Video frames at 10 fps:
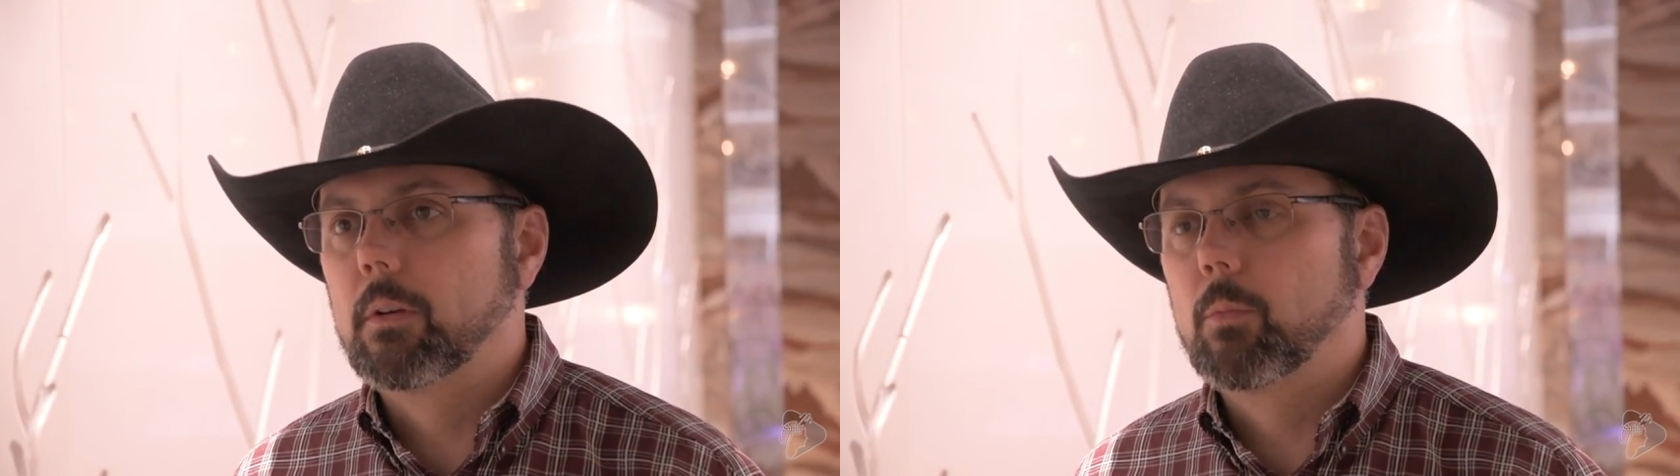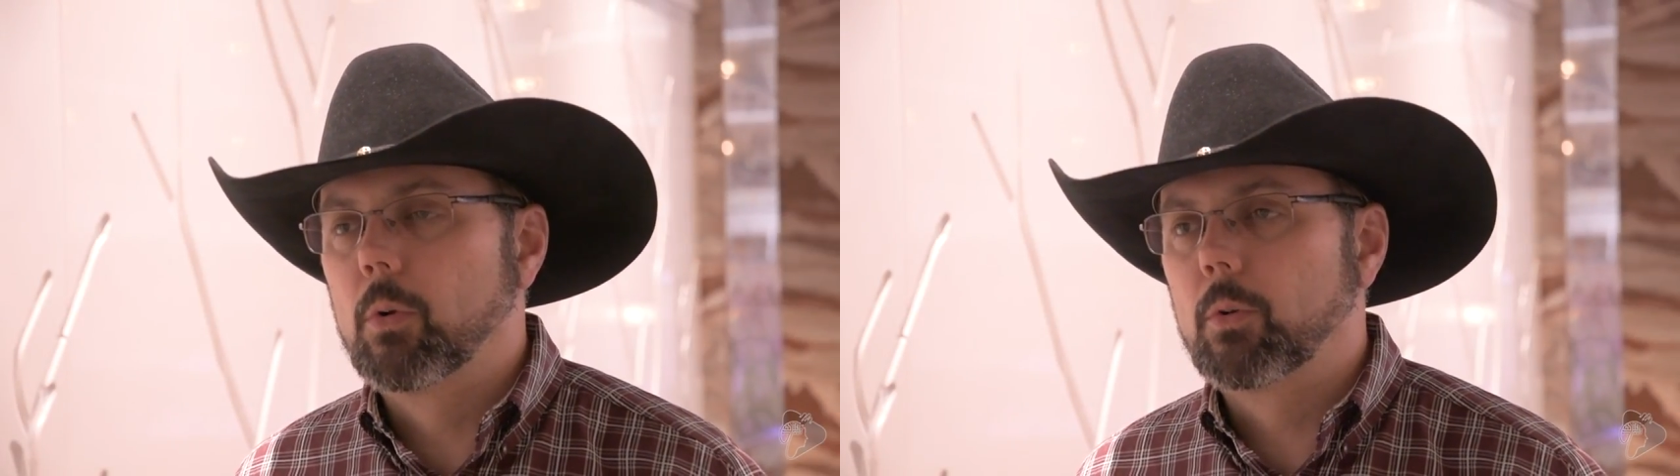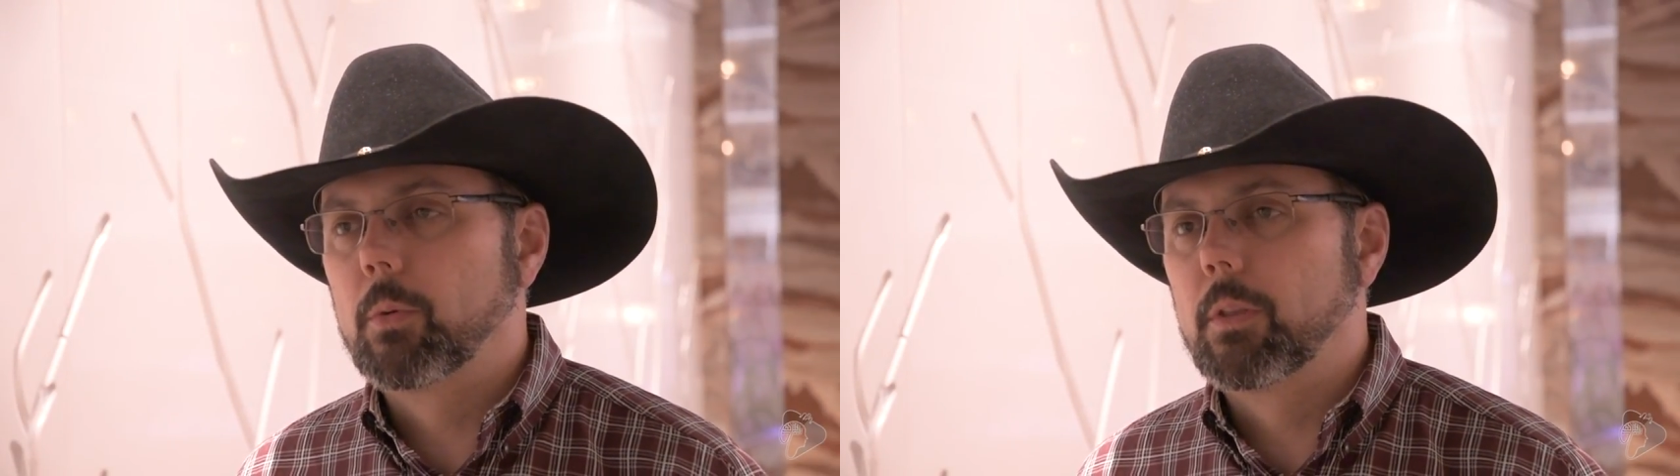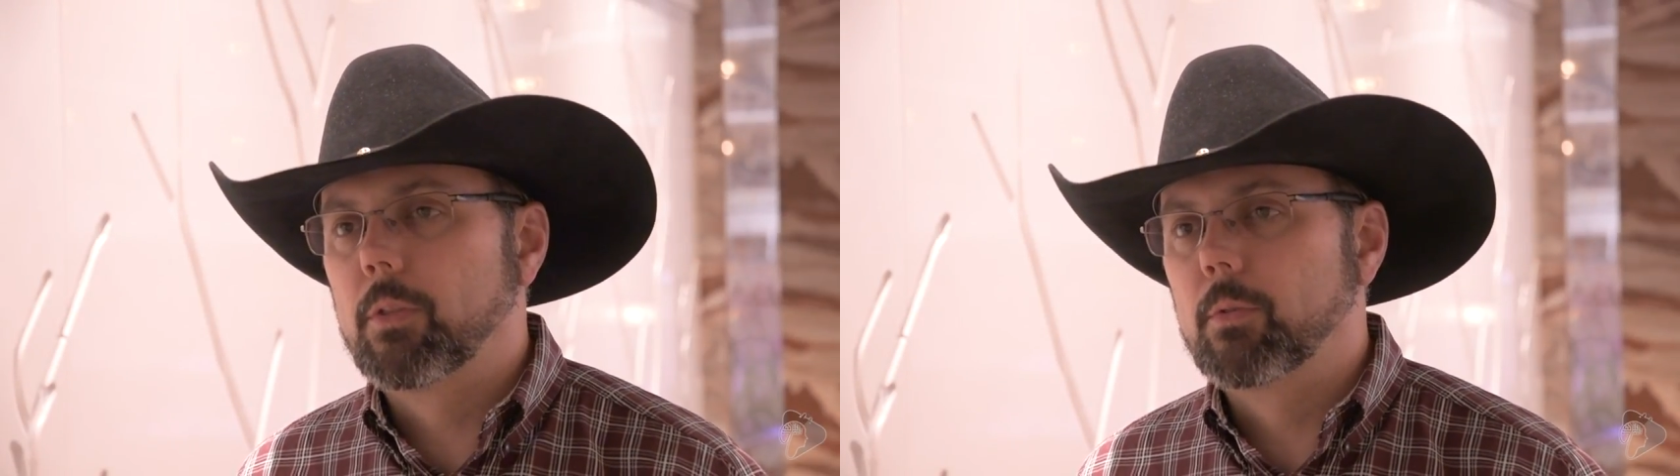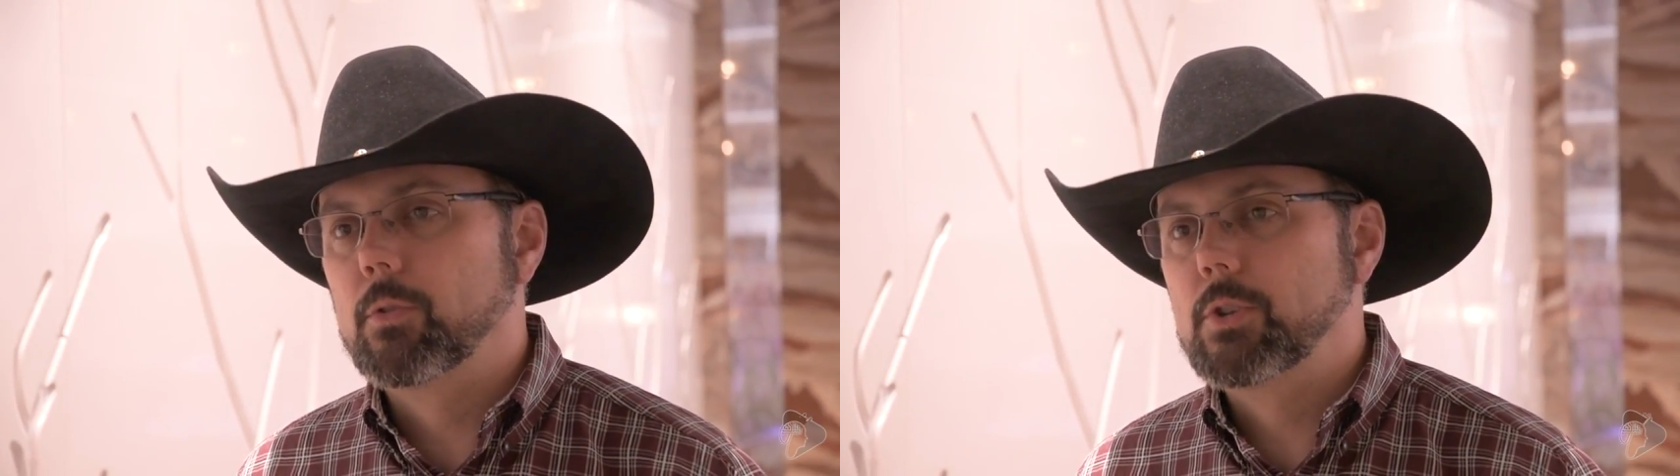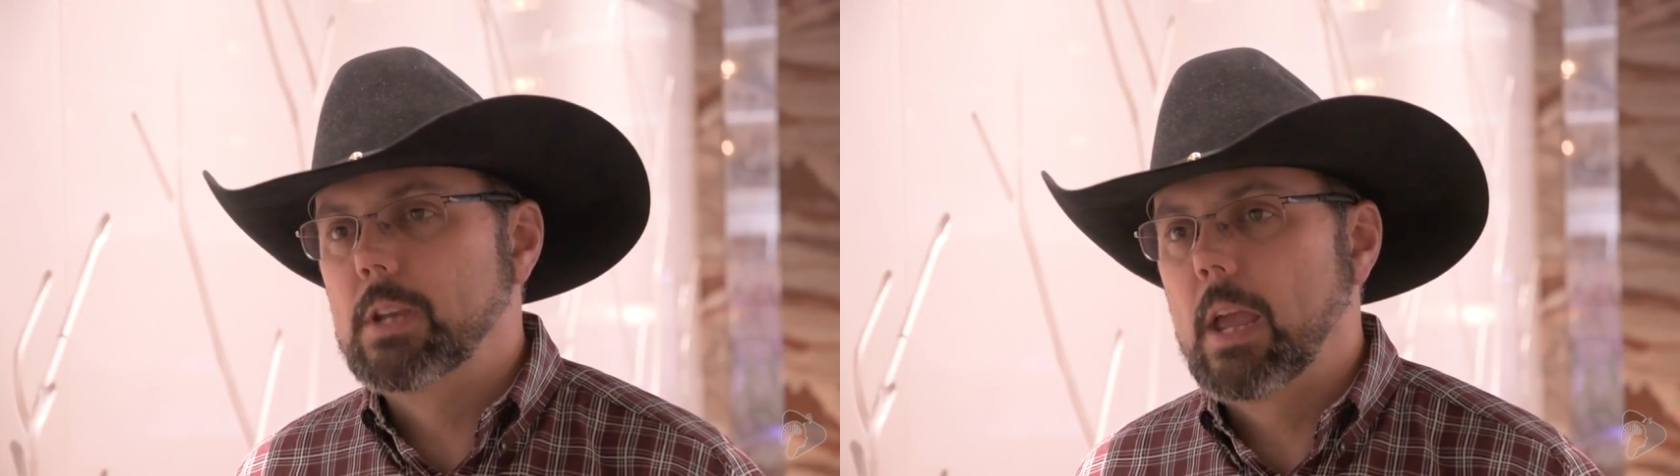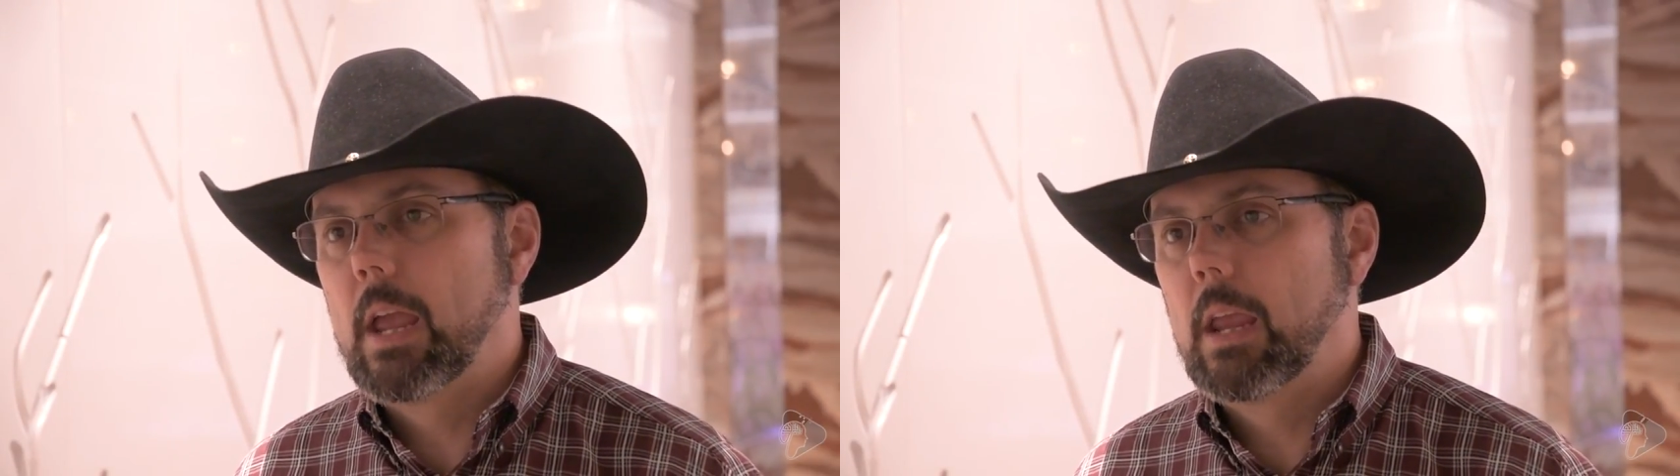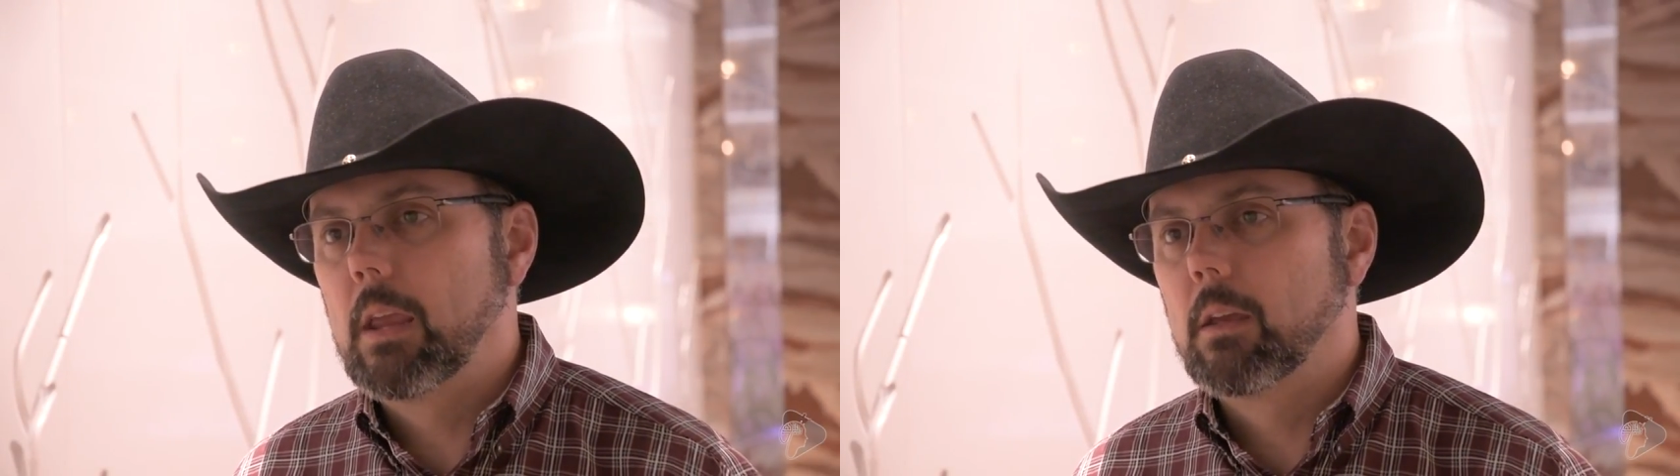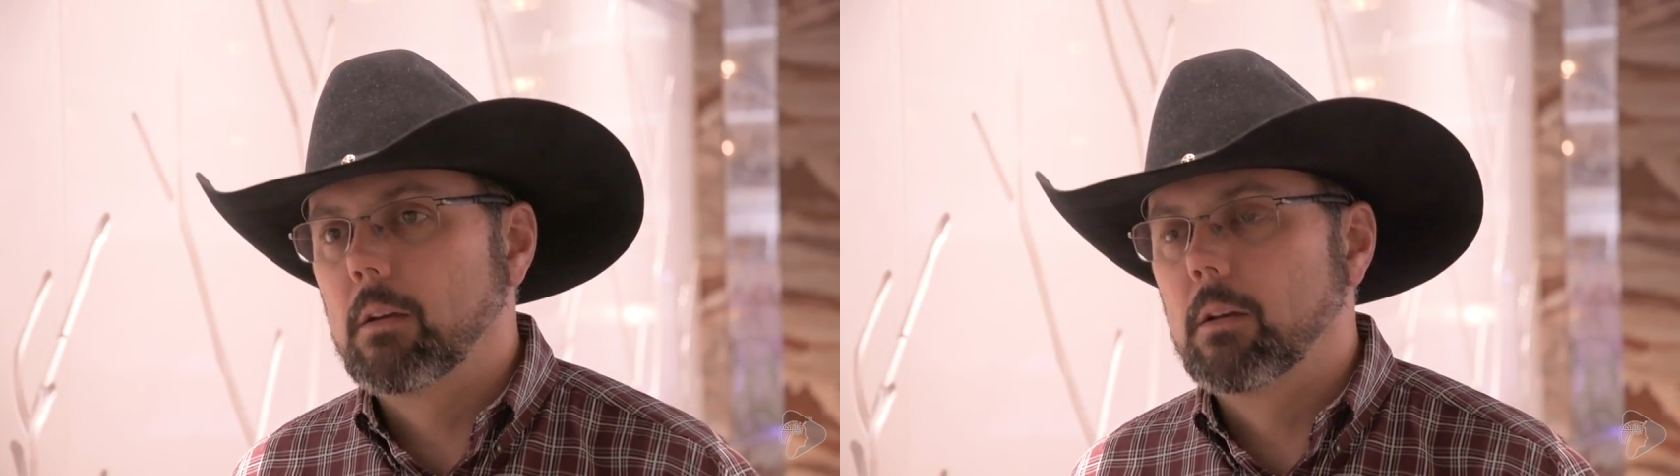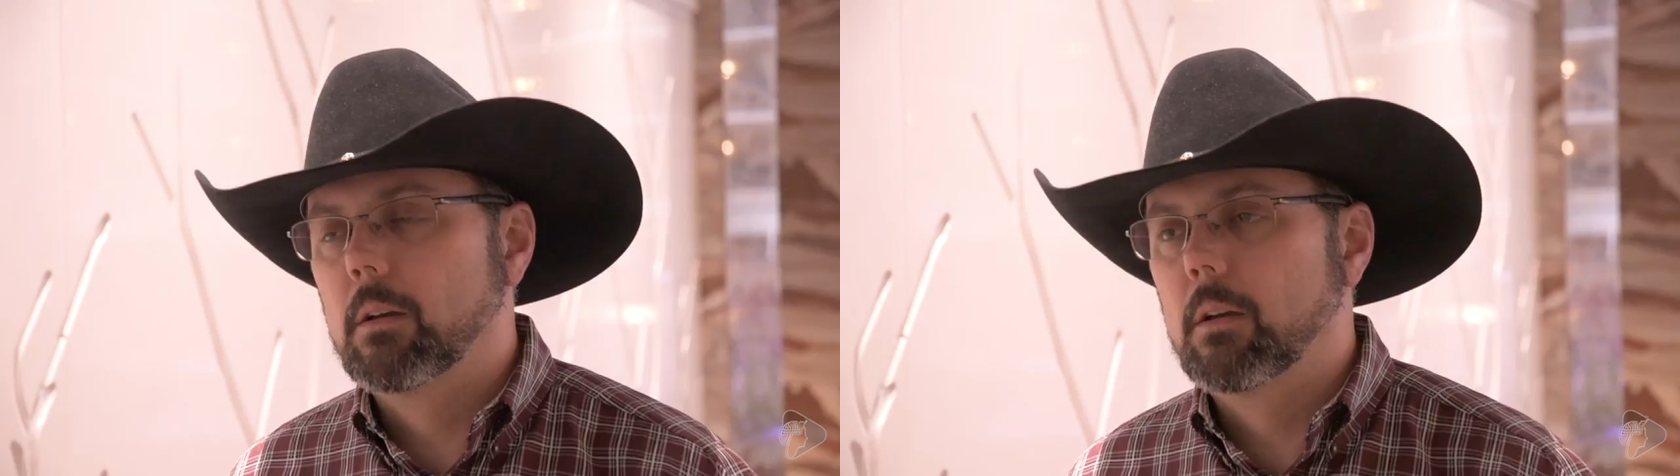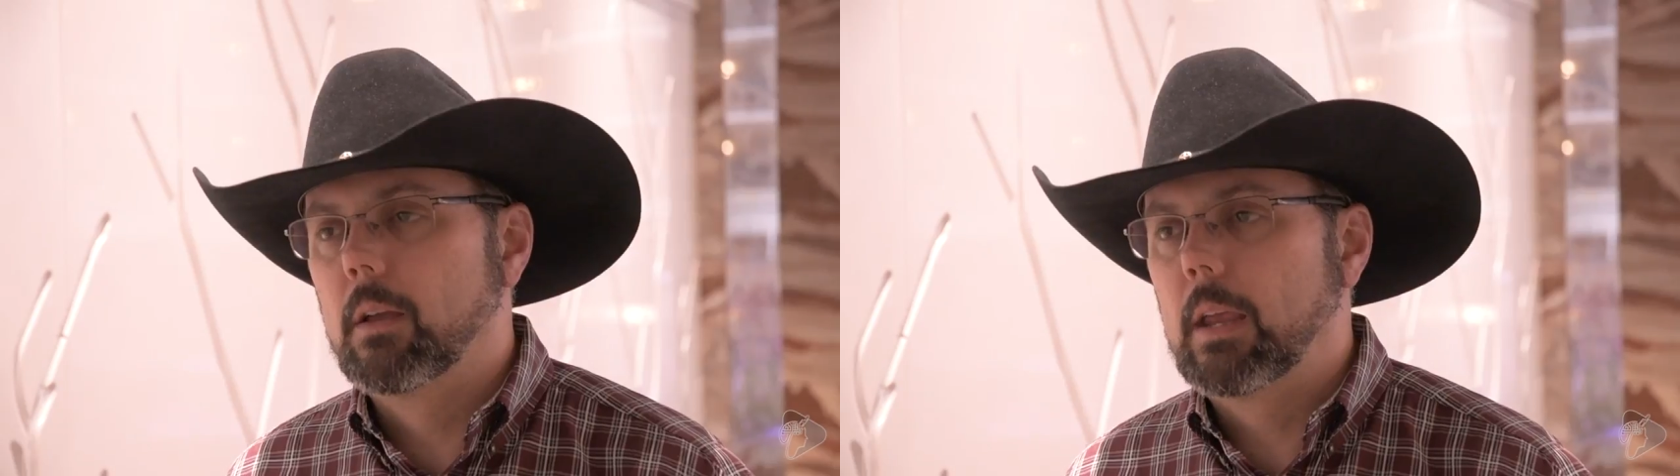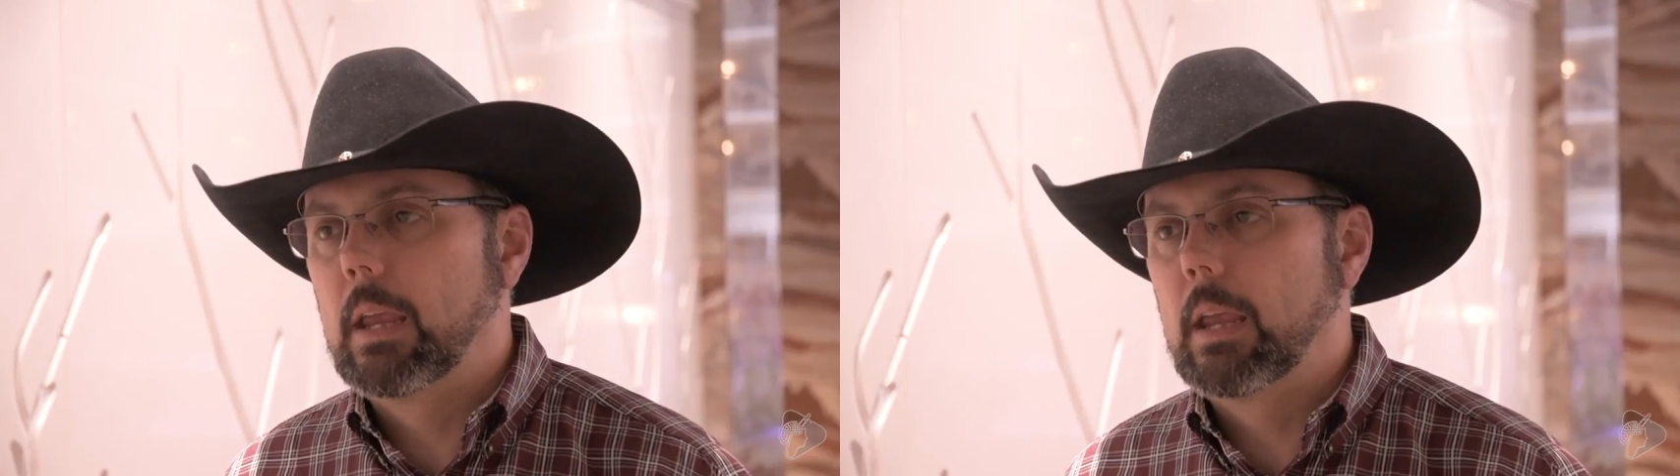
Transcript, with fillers: I uh, worked with it through G A uh,